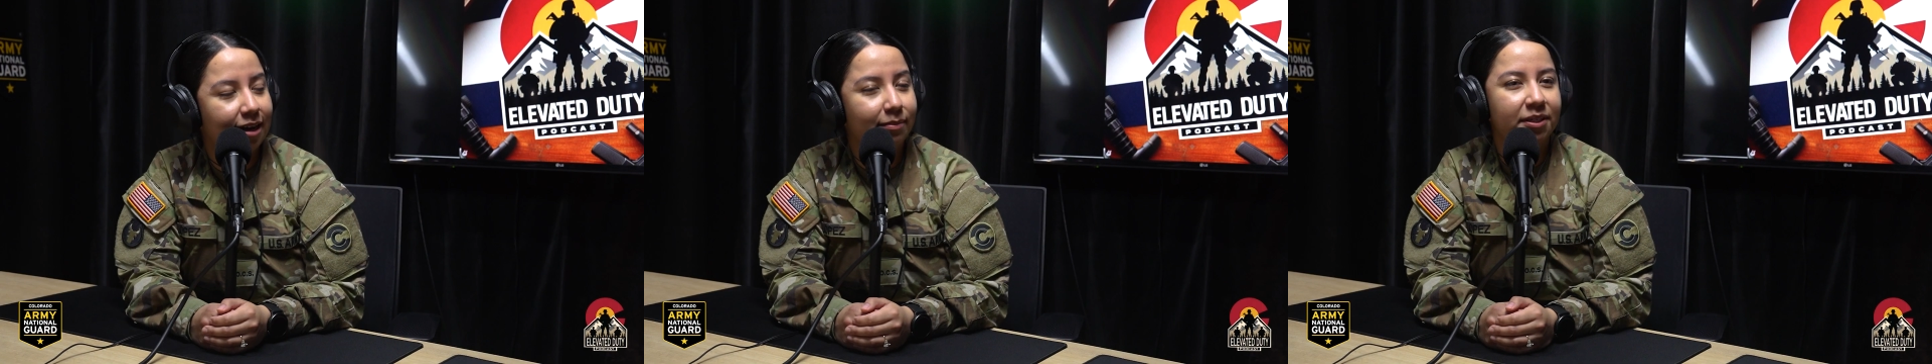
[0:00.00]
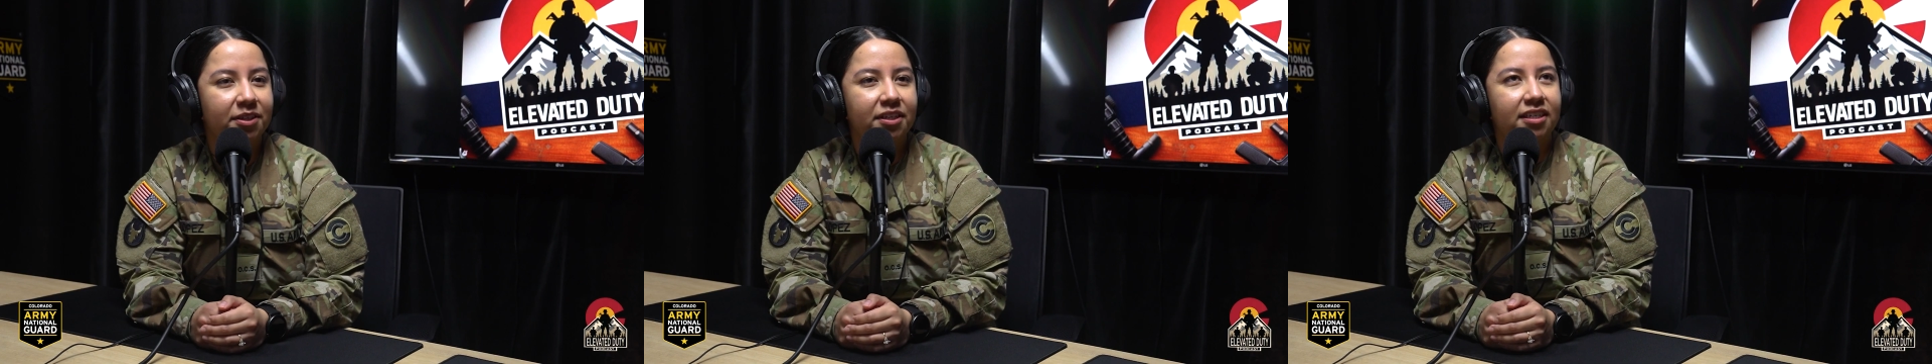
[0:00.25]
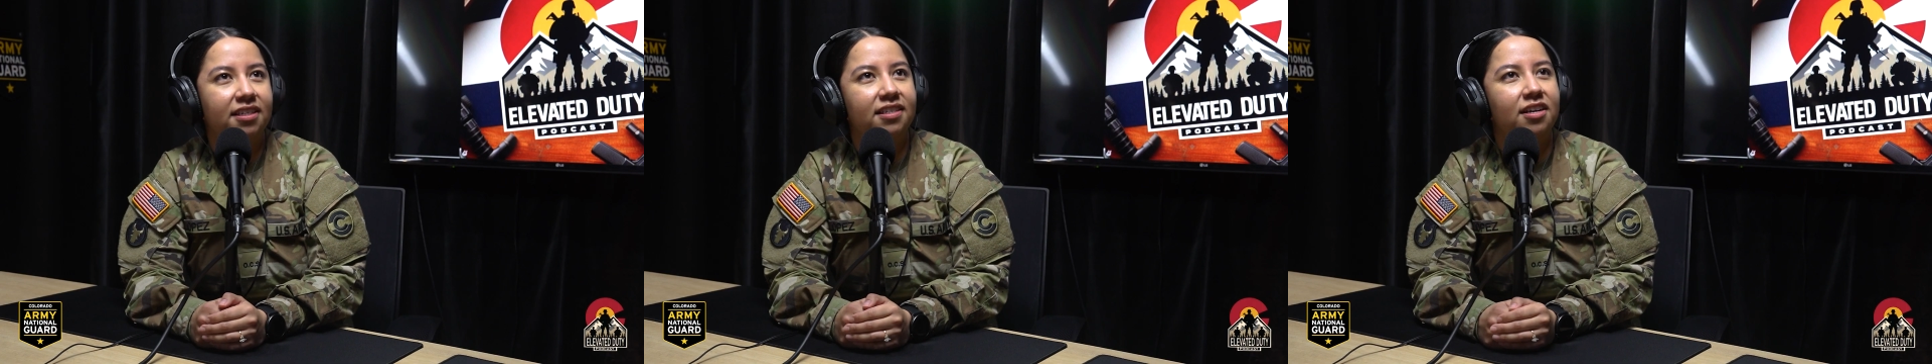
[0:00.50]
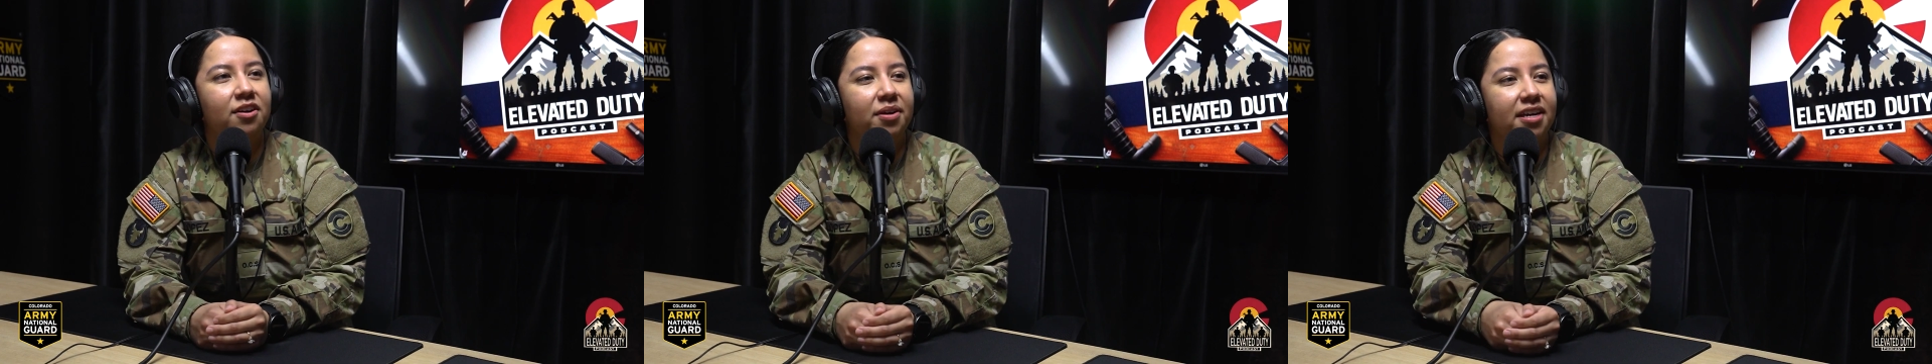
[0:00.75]
Absolutely.
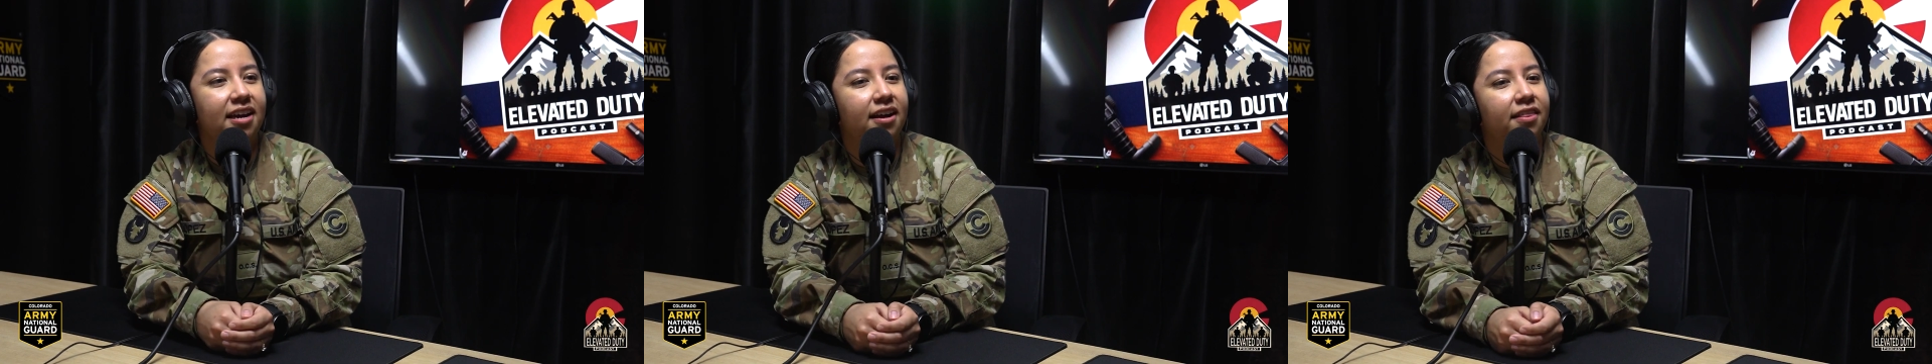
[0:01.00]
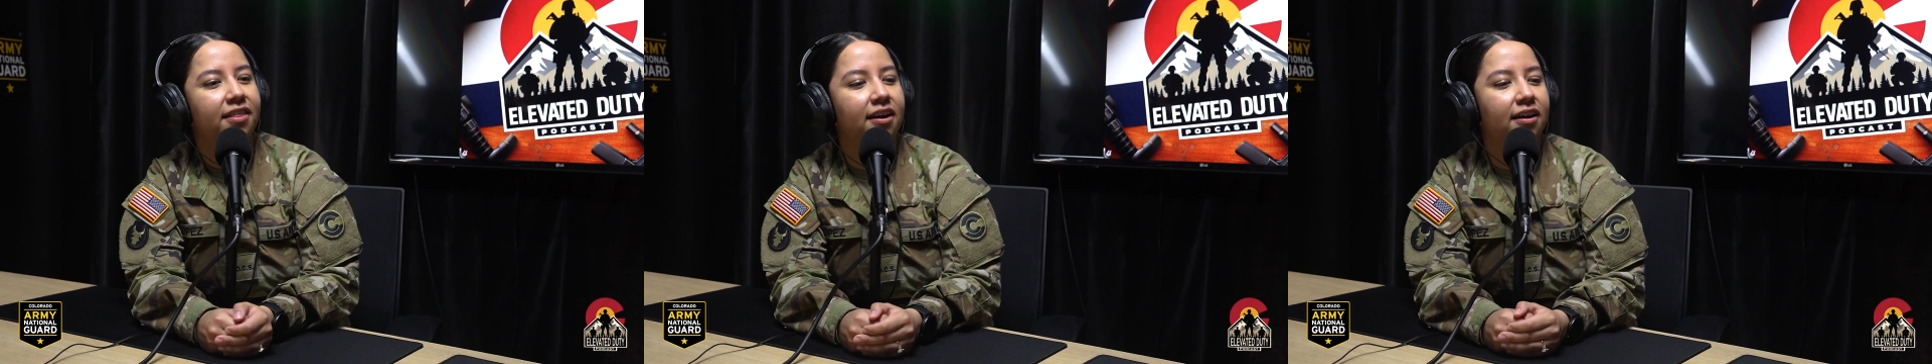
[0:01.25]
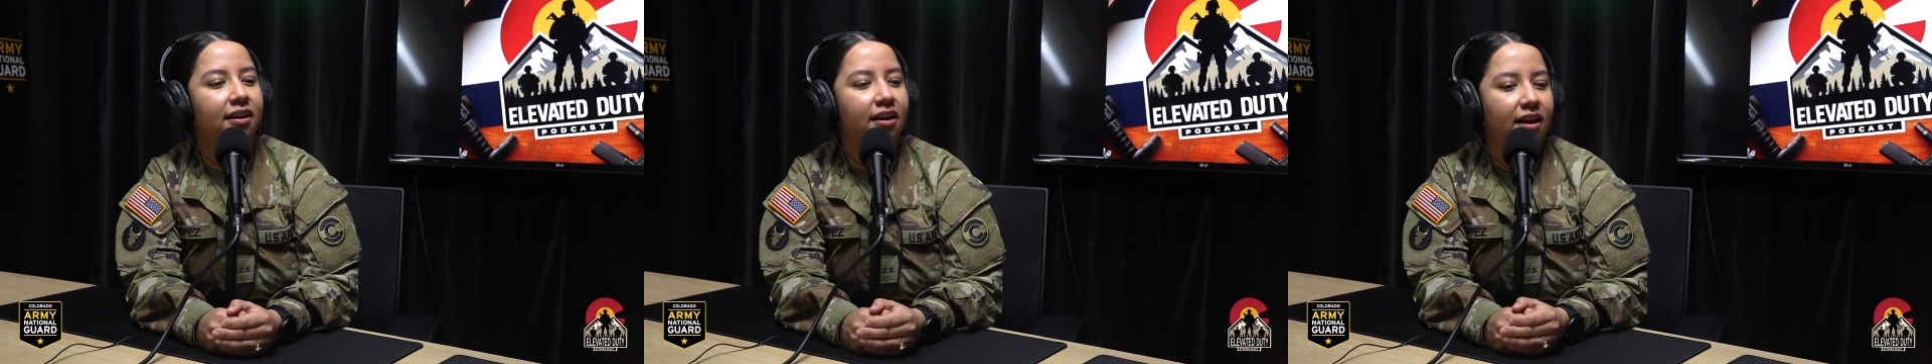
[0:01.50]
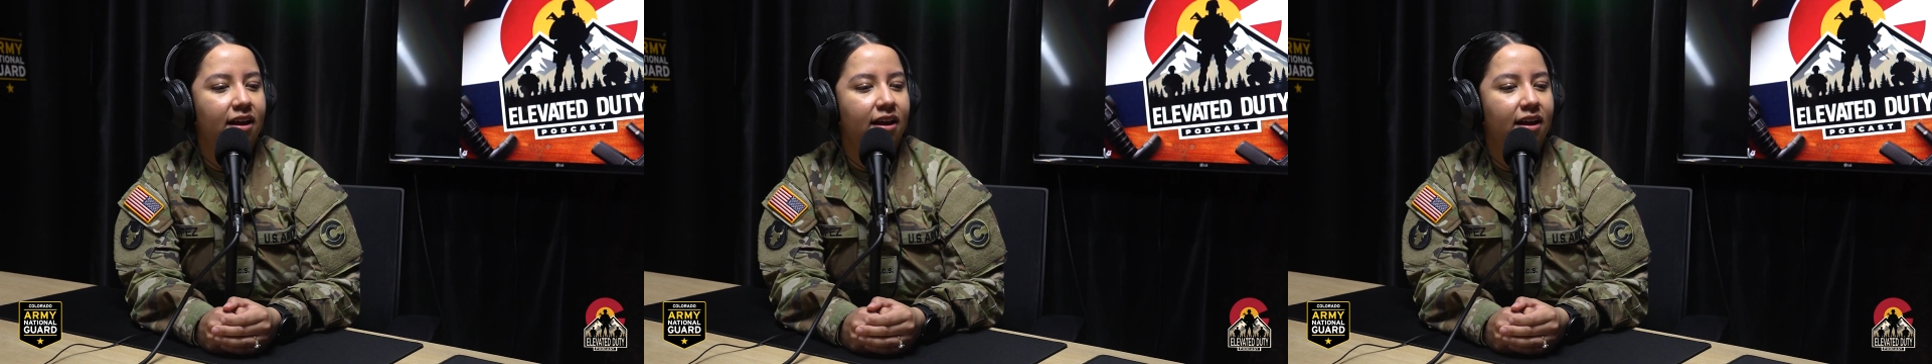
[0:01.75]
So yeah, the